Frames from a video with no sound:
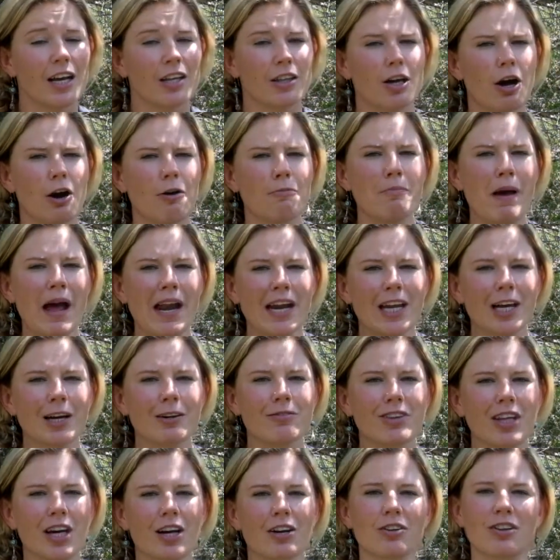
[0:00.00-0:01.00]
though many
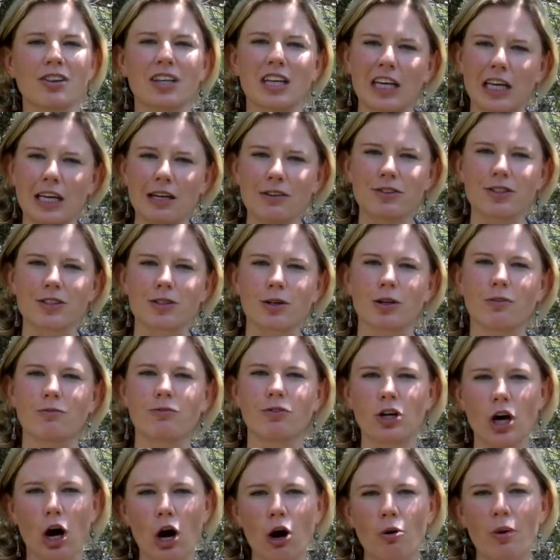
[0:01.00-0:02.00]
of their leaves sort of
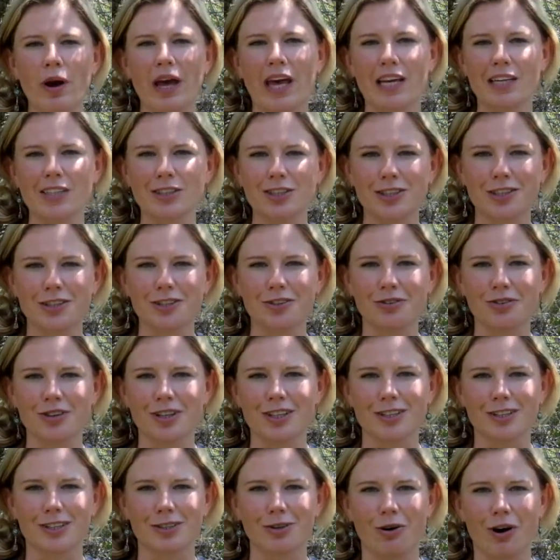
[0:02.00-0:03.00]
go into the
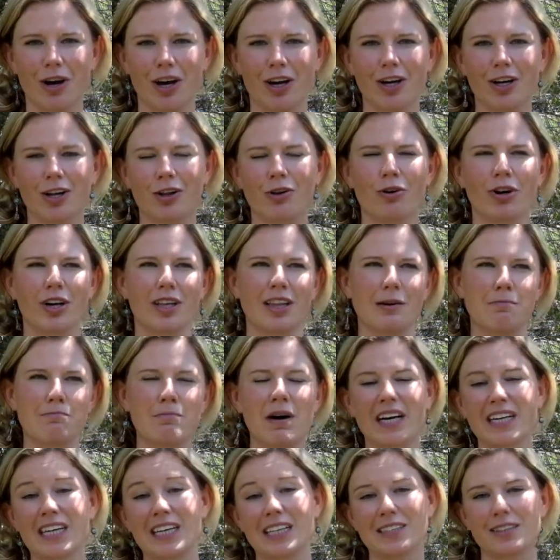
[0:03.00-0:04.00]
soil or the
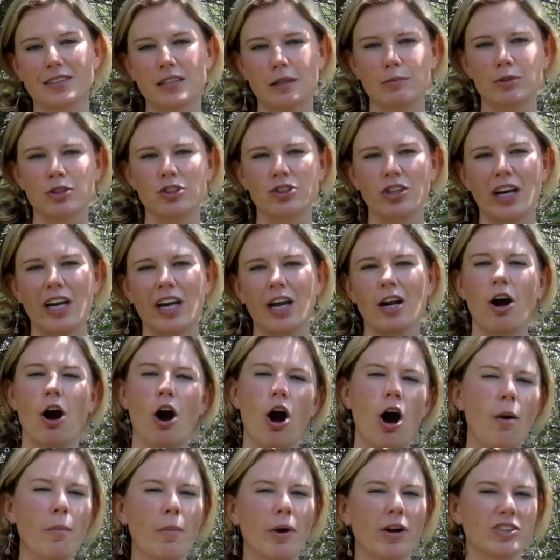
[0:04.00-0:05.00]
mucky substrate and
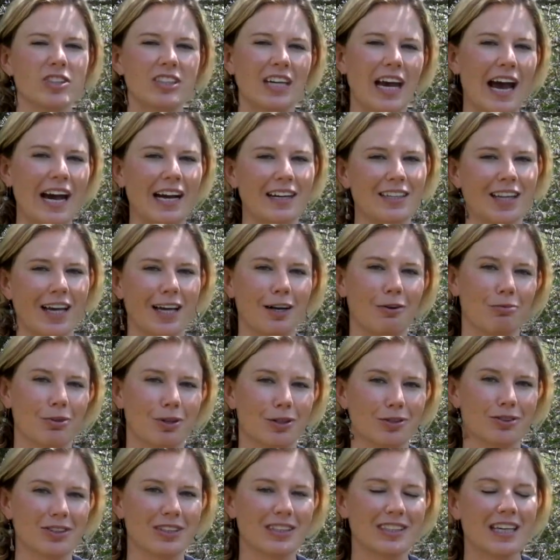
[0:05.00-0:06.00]
almost act like
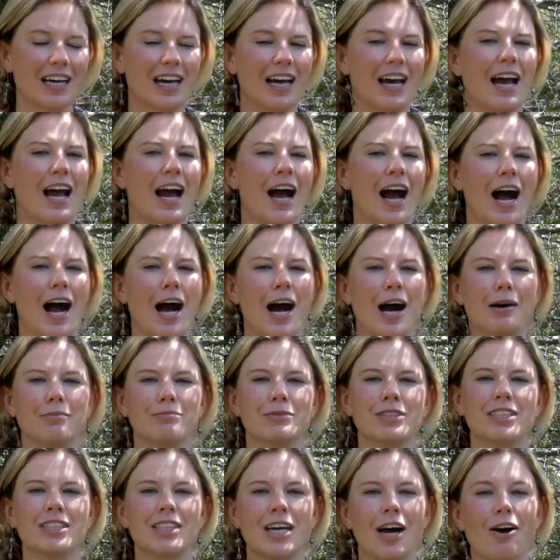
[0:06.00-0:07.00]
roots. Um,
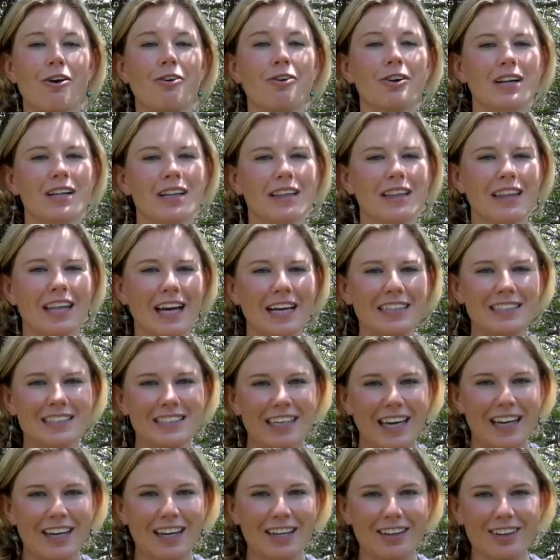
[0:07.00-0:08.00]
so let's
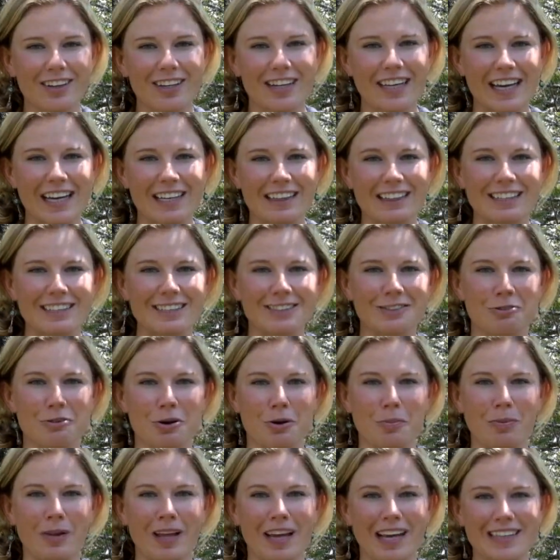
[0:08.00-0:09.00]
take a look at these cool
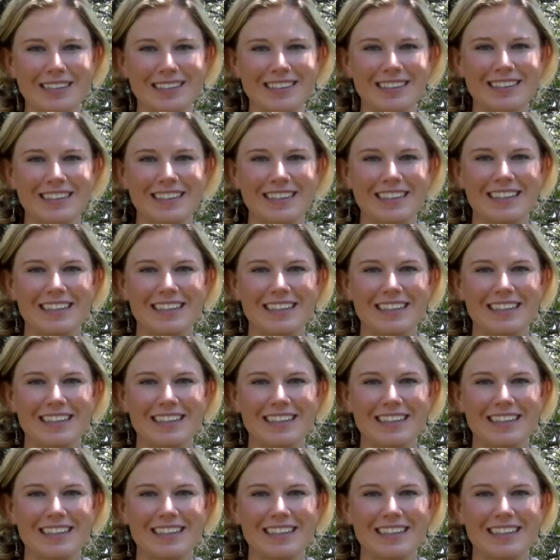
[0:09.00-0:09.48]
plants.